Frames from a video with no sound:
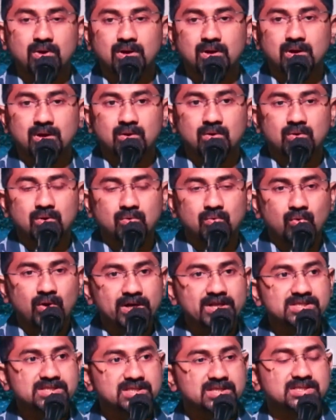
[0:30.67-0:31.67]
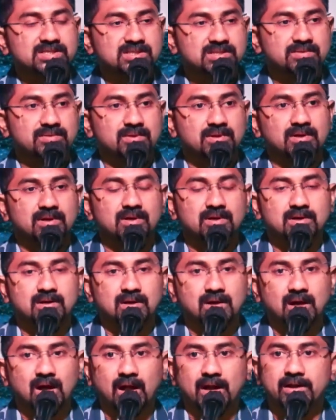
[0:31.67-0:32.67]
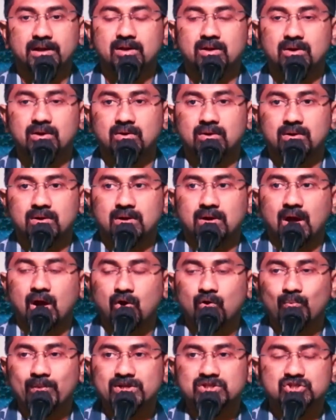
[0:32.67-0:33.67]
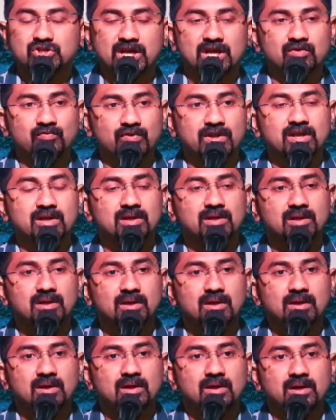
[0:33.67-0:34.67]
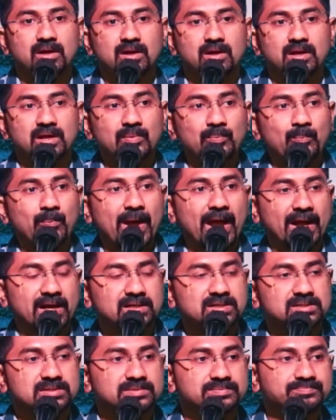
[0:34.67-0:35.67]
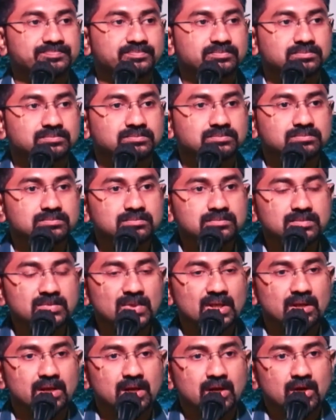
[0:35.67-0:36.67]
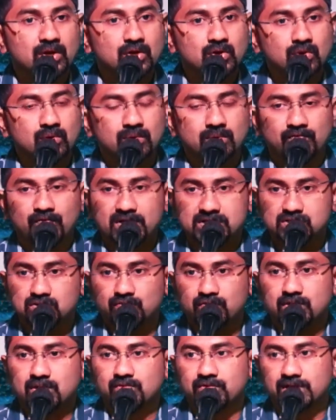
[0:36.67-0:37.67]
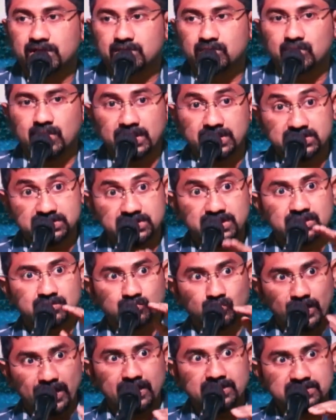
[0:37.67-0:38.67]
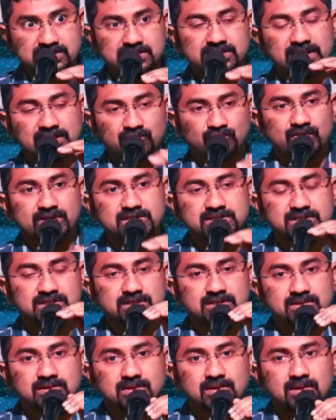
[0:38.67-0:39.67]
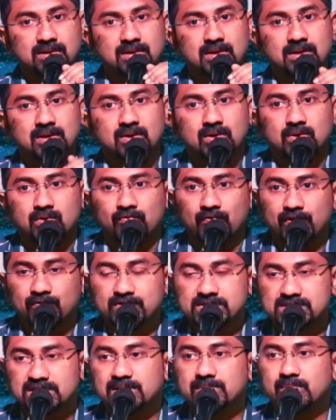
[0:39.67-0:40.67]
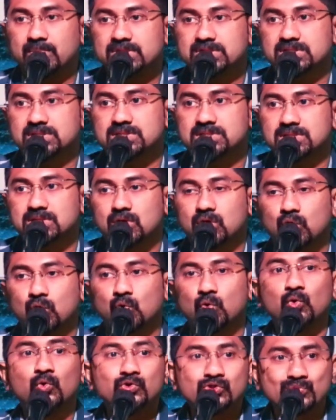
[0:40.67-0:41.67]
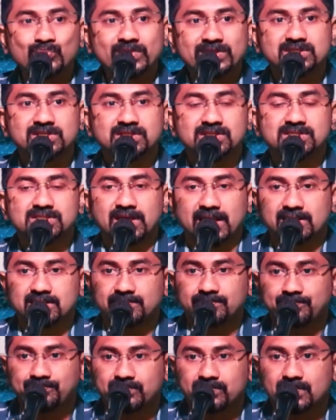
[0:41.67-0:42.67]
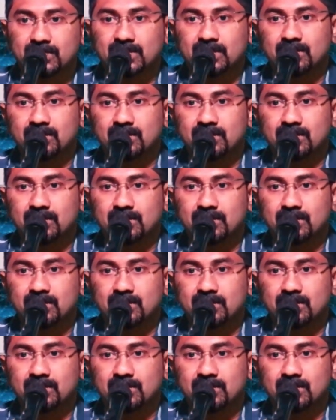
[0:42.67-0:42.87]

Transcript: uh, what is this uh, and uh, how much can we impact? No, first of all, we need to understand to answer that question. When we say mission, whose mission is that?